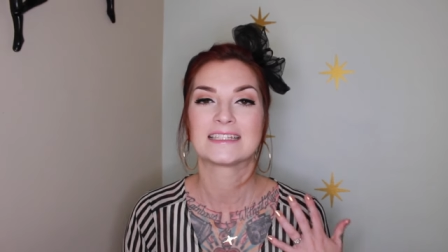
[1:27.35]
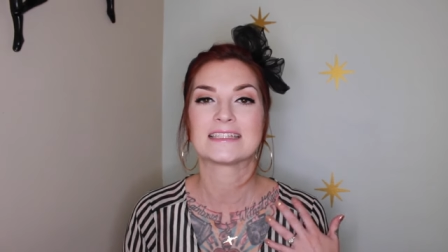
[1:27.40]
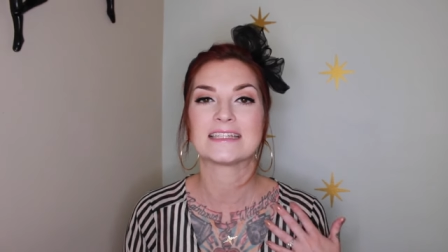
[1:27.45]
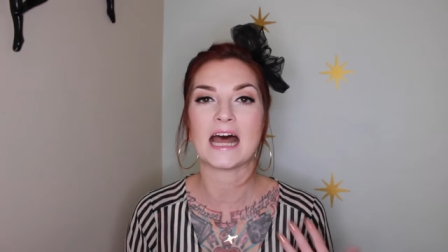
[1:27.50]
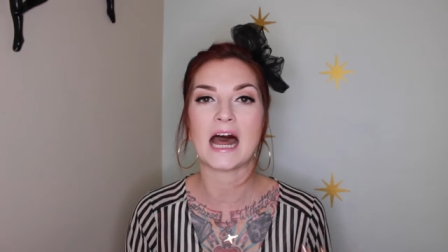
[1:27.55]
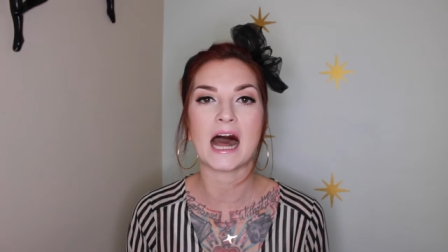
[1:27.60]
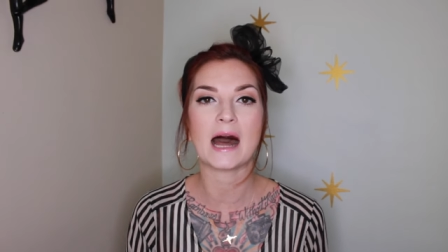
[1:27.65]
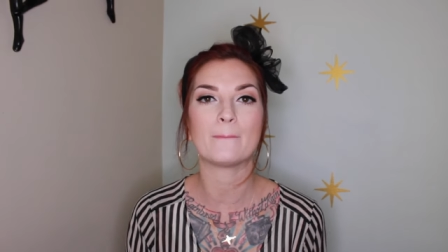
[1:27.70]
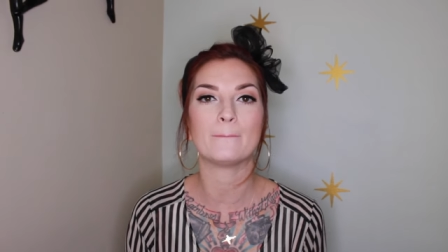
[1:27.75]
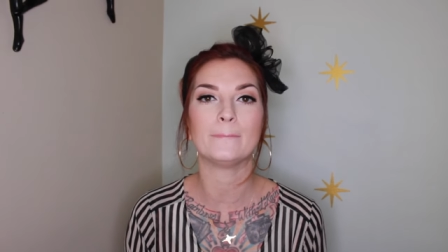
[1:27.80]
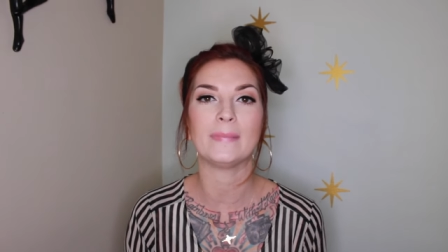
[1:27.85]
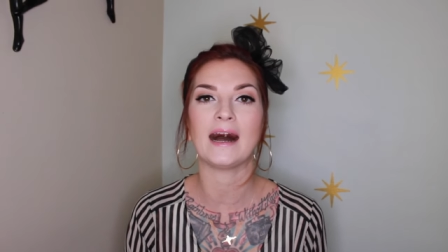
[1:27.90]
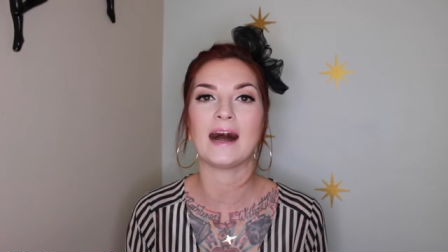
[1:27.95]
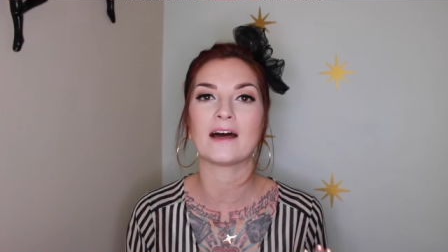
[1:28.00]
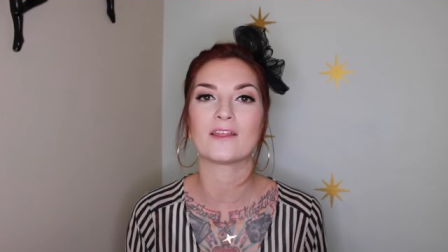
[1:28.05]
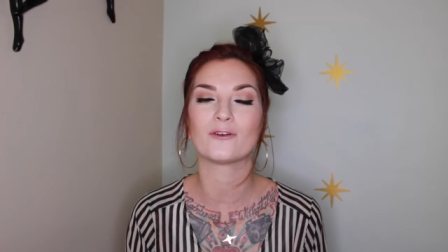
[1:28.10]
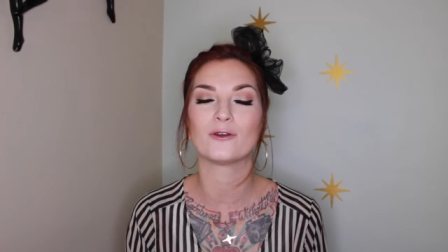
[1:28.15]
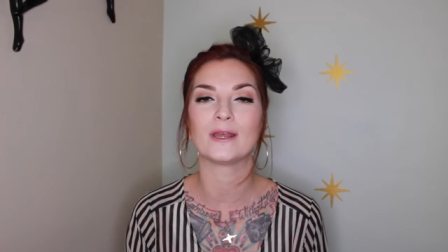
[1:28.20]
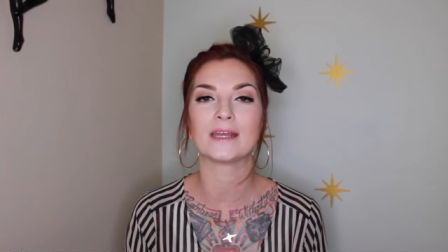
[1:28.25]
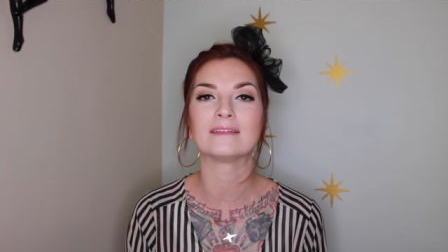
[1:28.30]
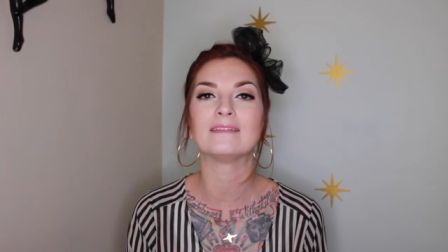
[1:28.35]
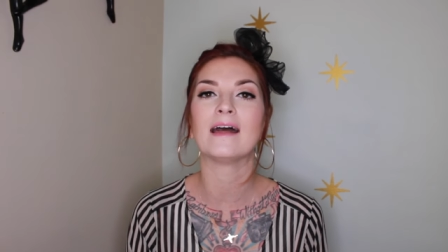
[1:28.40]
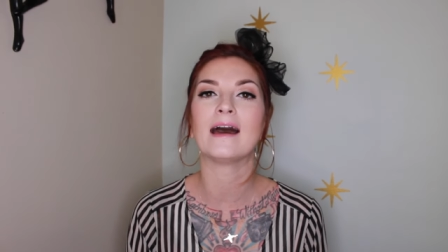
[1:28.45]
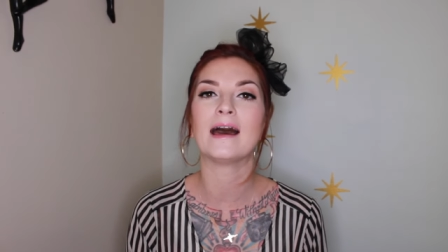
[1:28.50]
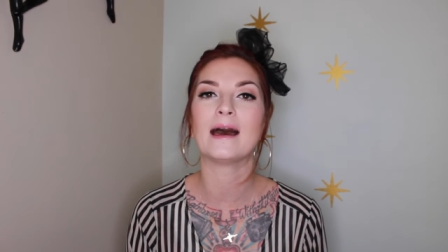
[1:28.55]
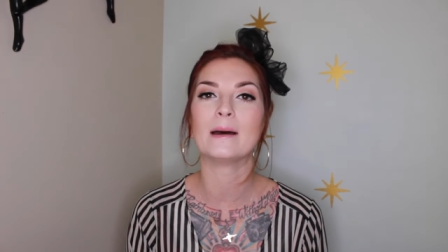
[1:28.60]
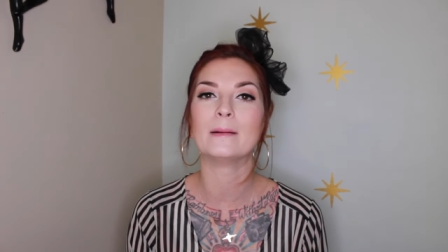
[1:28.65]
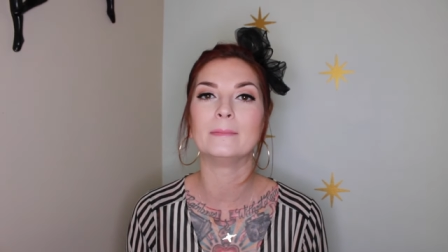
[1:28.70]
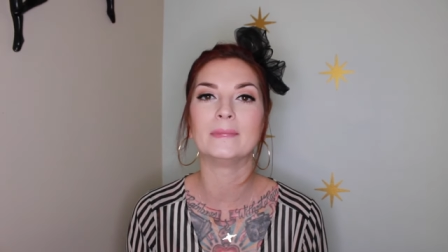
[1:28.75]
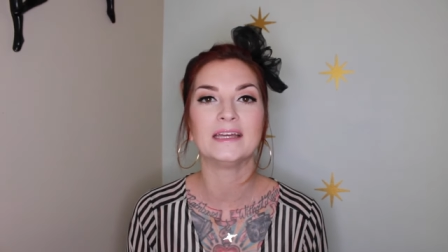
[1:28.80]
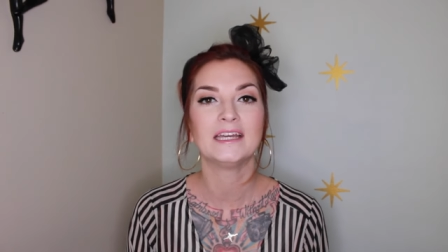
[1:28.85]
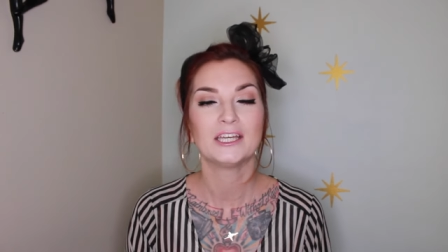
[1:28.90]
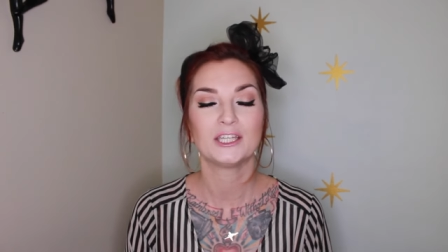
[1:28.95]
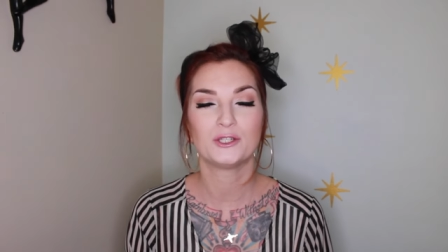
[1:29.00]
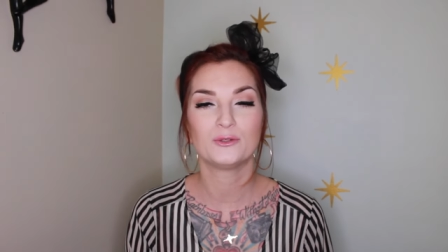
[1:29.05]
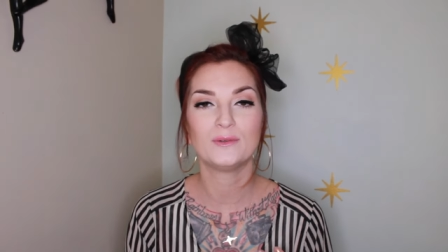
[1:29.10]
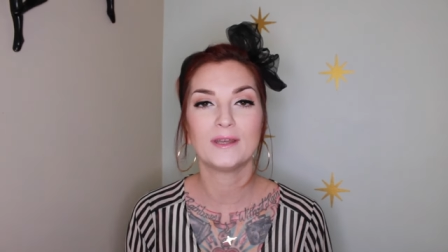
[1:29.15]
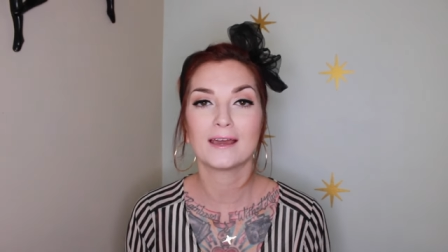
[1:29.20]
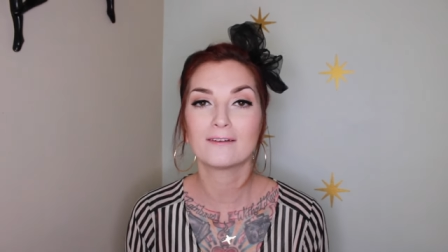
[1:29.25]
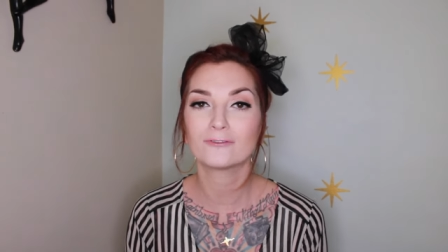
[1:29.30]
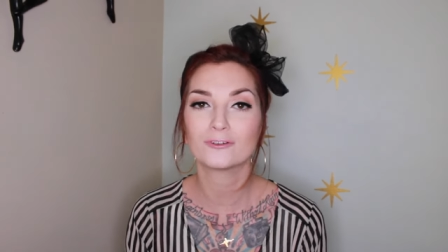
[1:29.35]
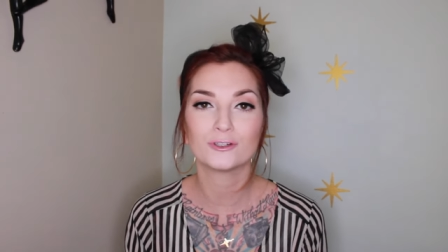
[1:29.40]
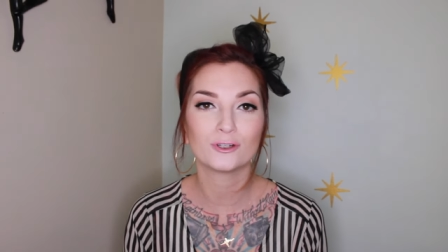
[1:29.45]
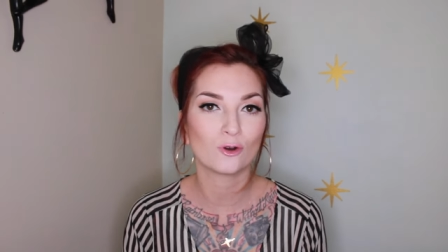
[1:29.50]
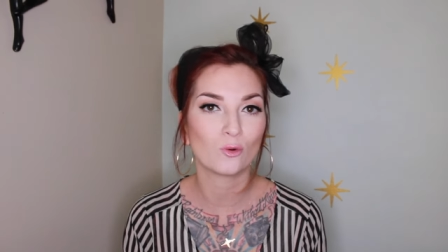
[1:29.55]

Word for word: stop bothering them. You never